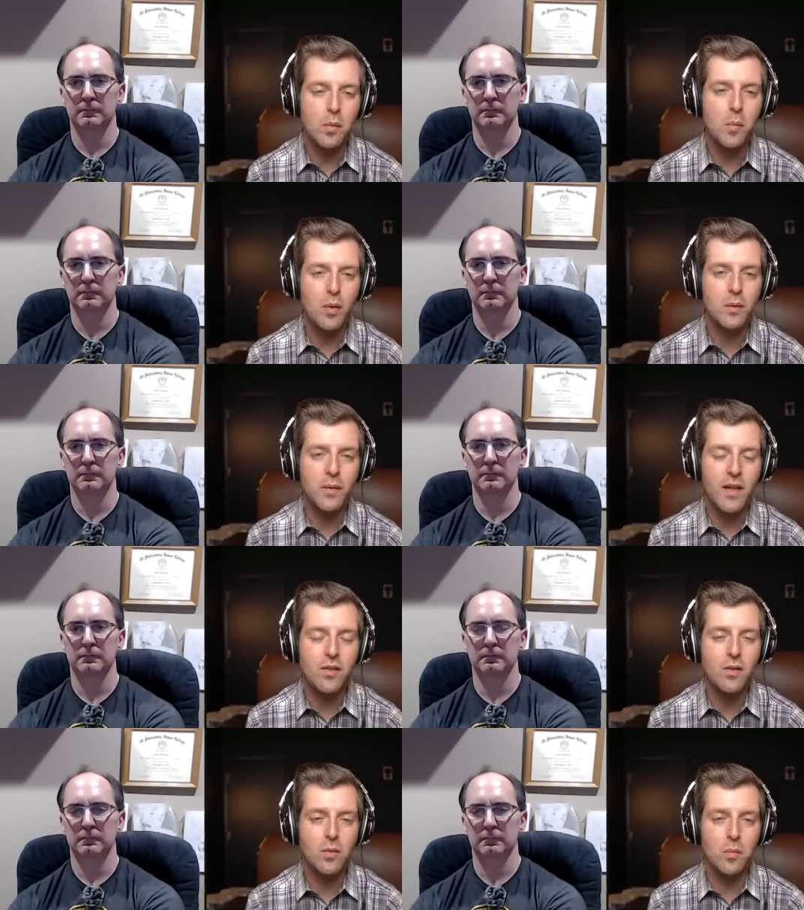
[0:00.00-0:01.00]
Speaker 1: with more
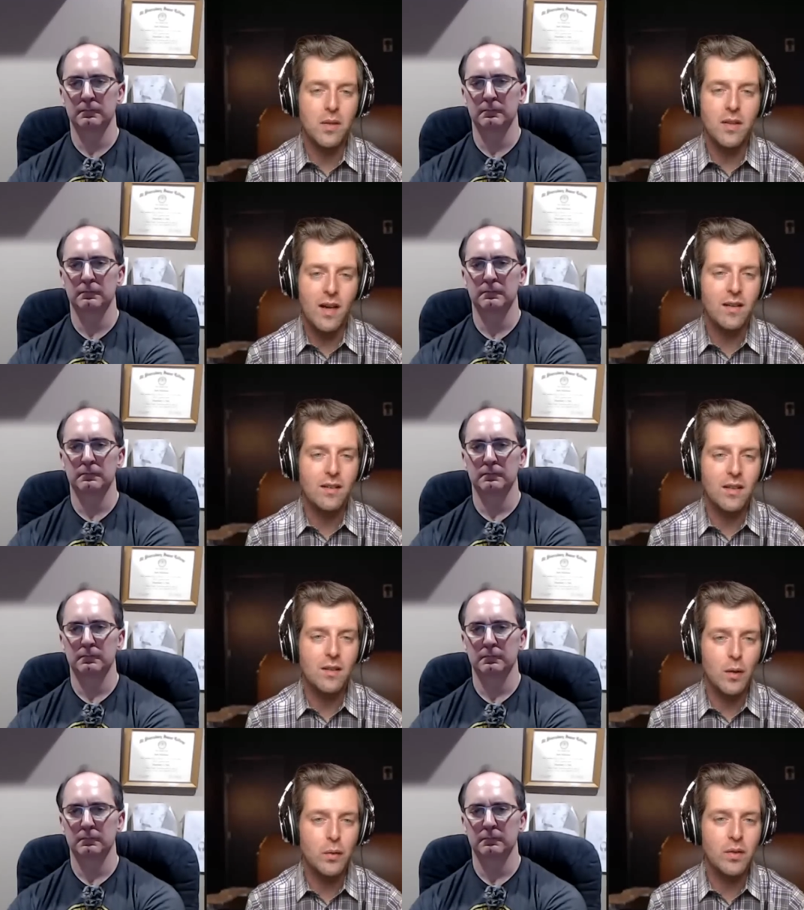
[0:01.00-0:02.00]
reflections would be technically
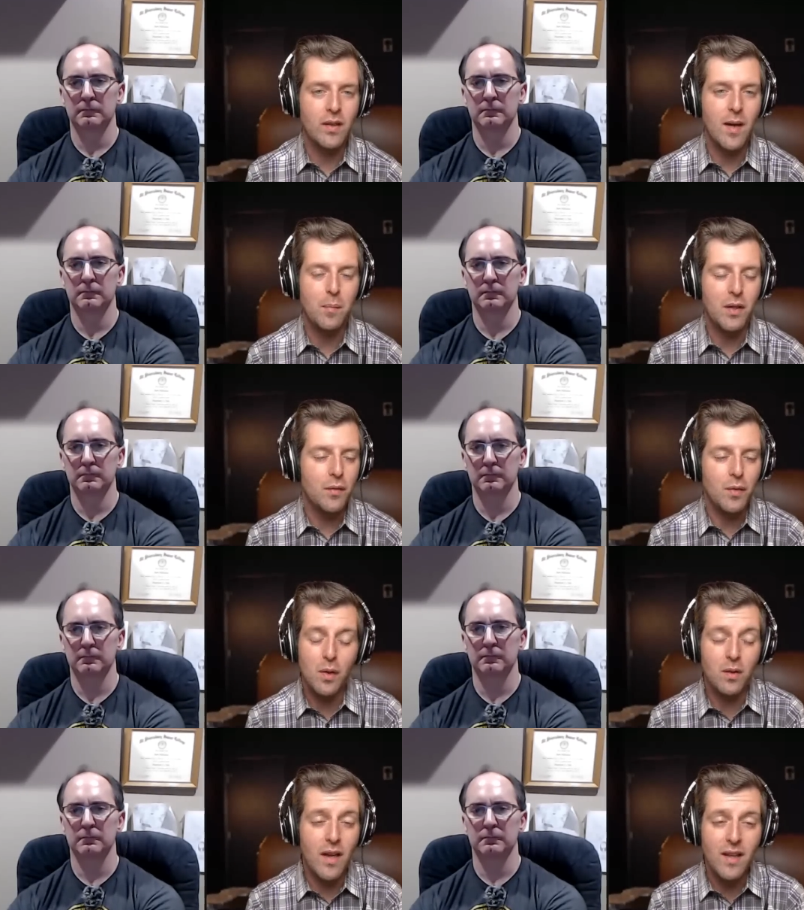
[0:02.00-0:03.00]
closer to that but if you
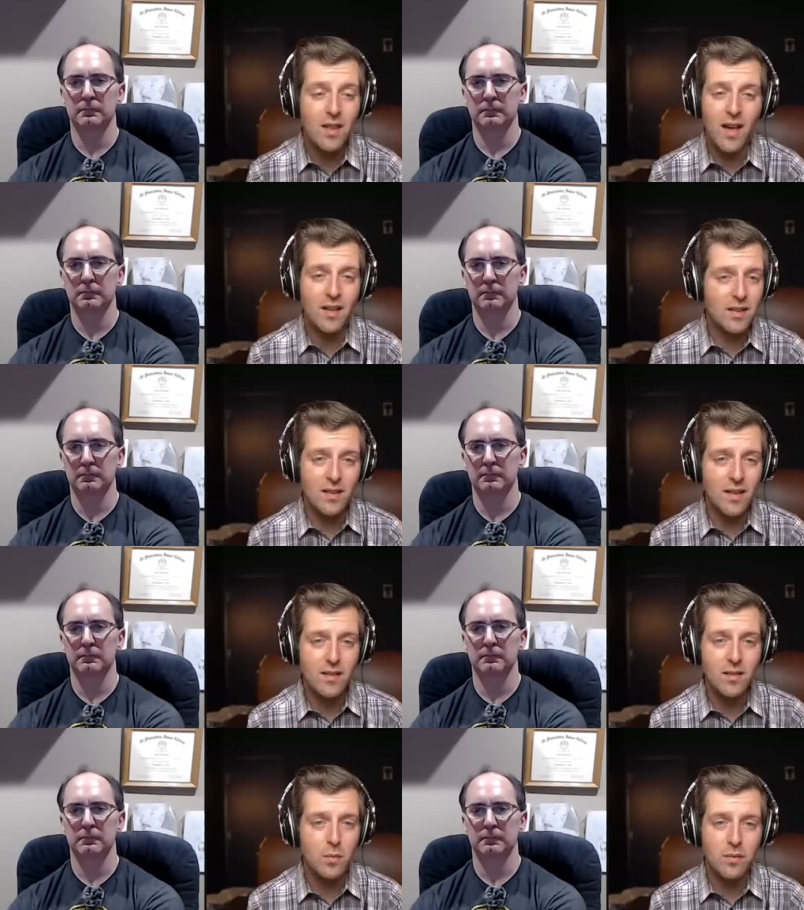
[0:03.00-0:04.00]
don't like that then
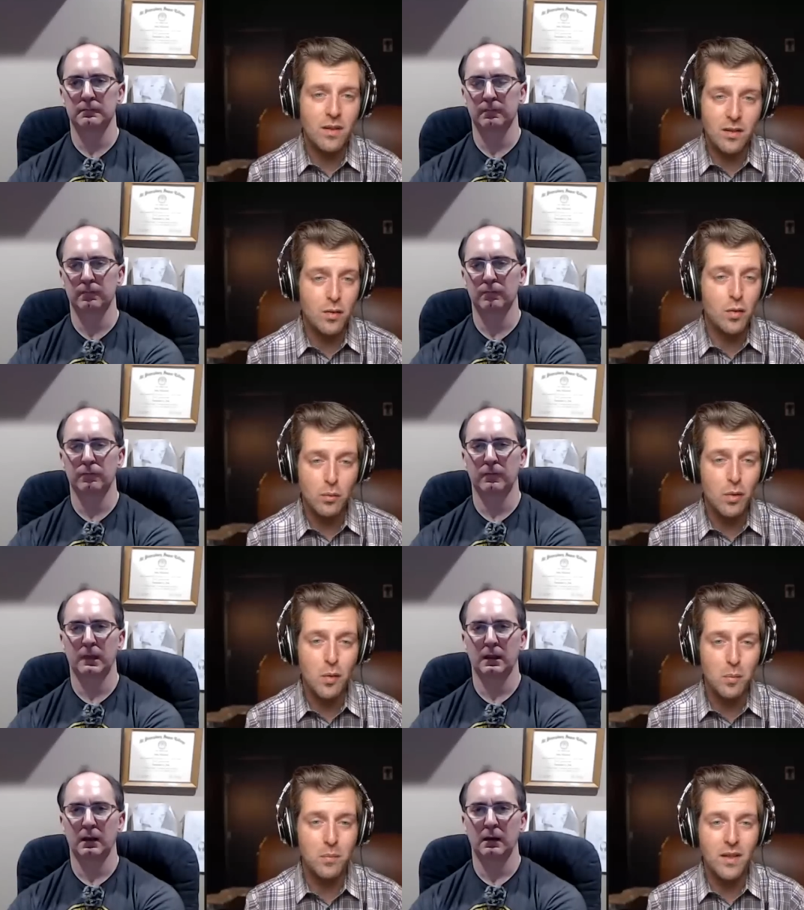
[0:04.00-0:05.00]
that's it's your
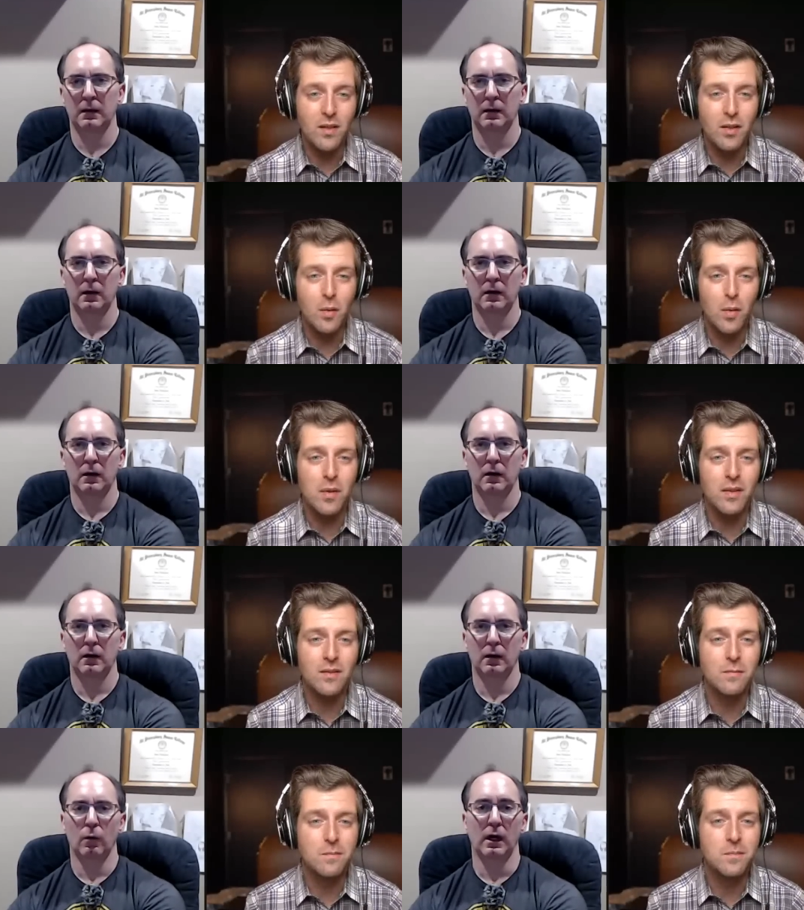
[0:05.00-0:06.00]
room and your equipment
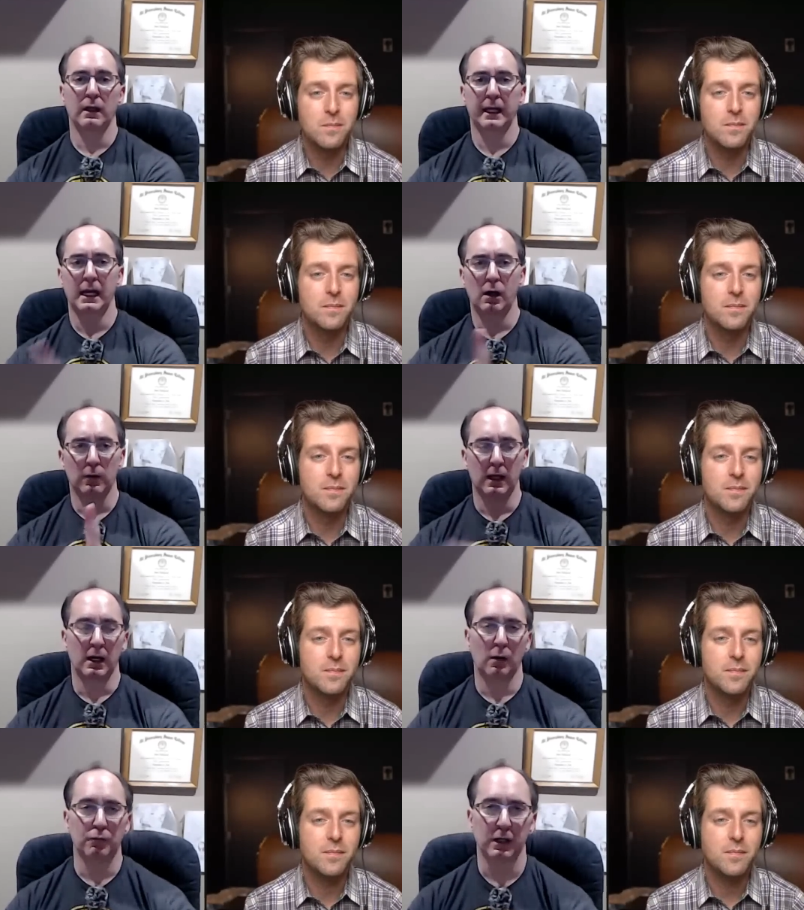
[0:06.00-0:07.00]
Speaker 2: well, and I'll
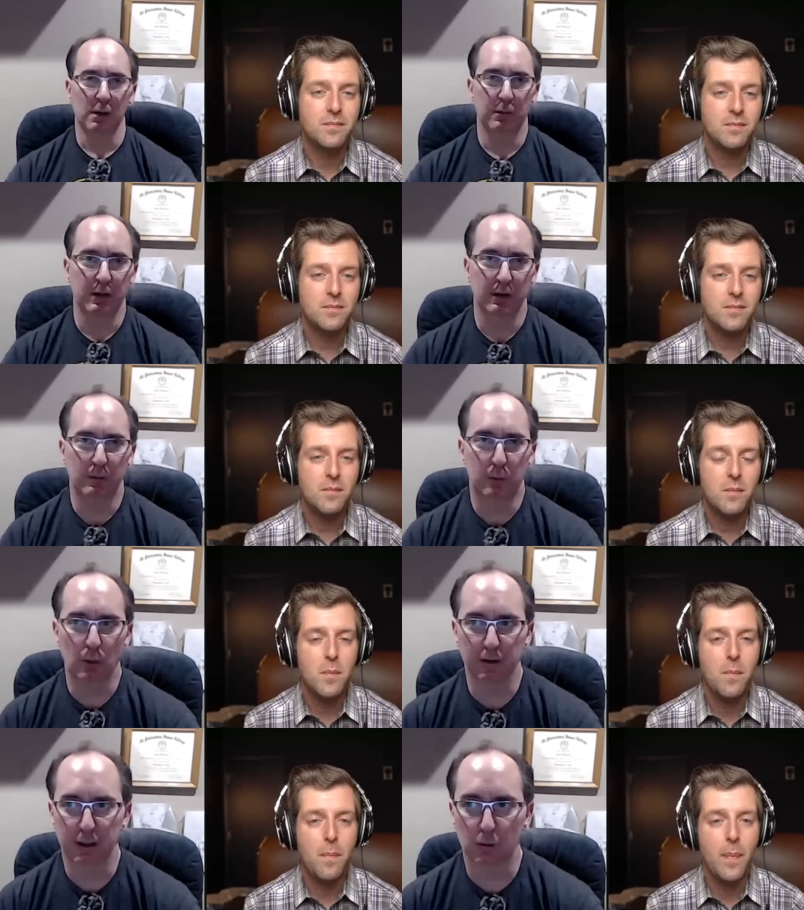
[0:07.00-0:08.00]
and I'll bring up another
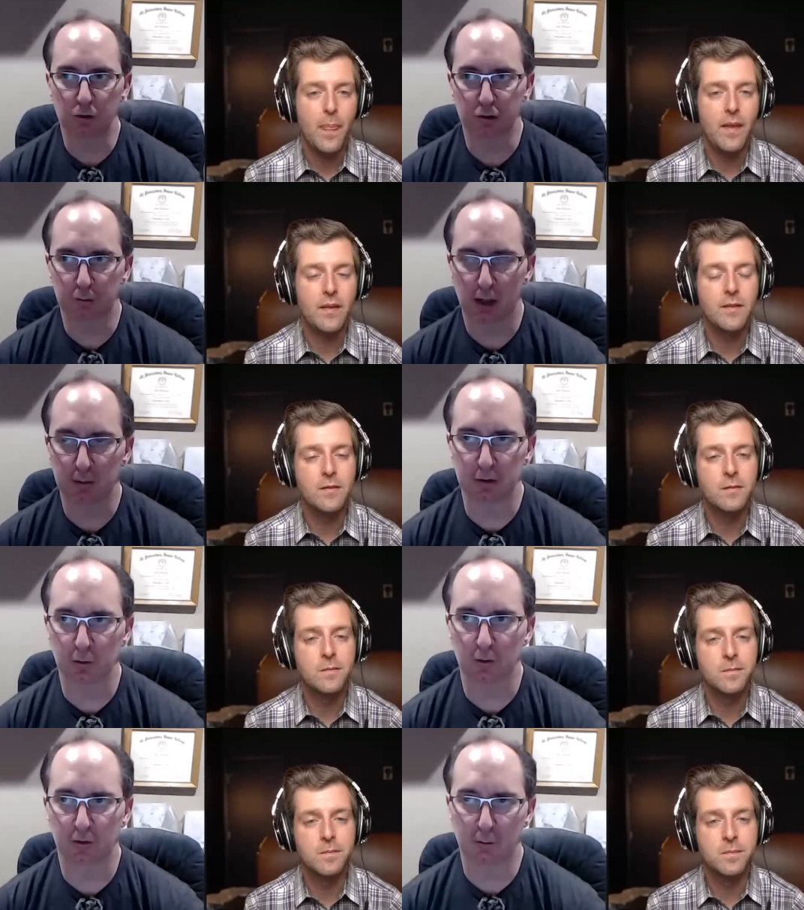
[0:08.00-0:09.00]
point that we should probably
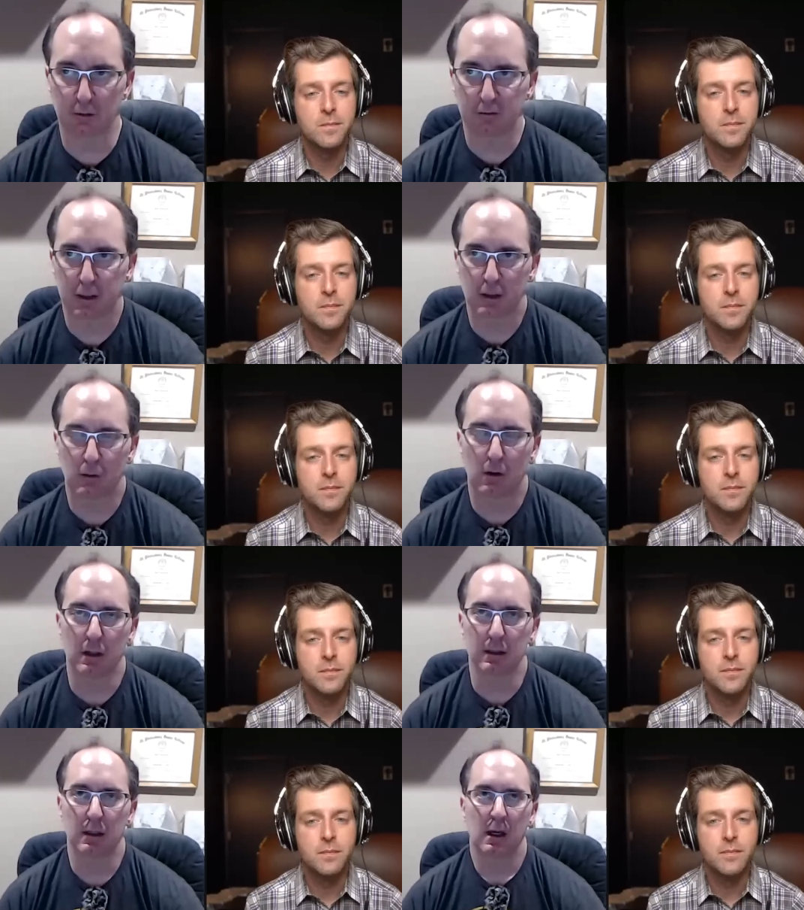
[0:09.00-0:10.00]
do a separate video
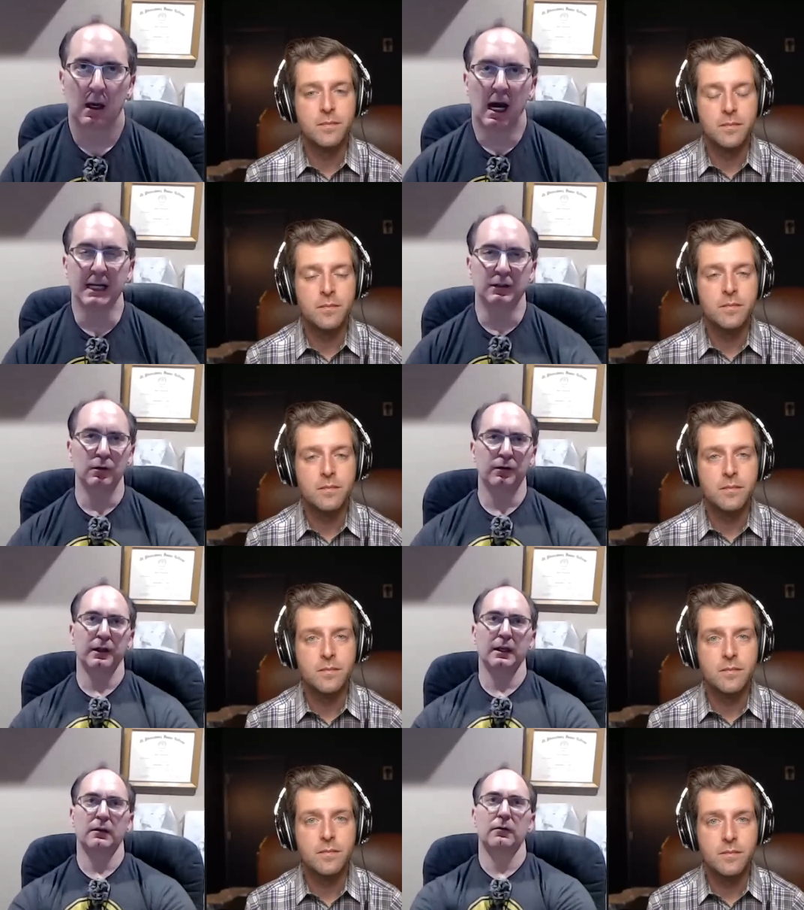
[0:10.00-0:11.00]
on. I do
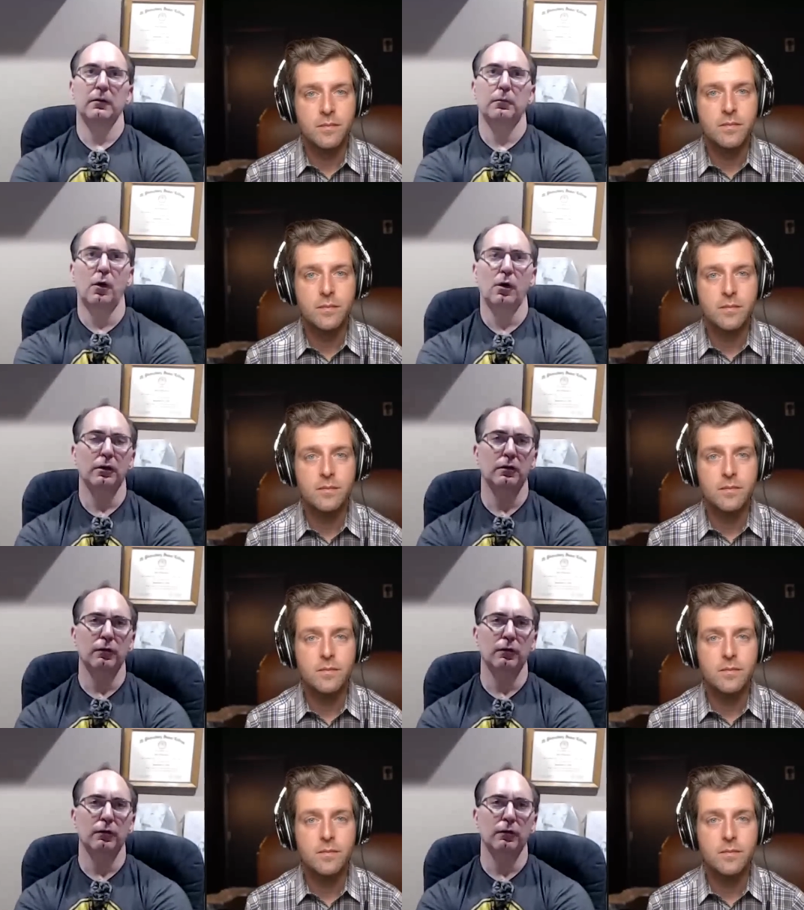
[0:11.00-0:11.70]
think part of the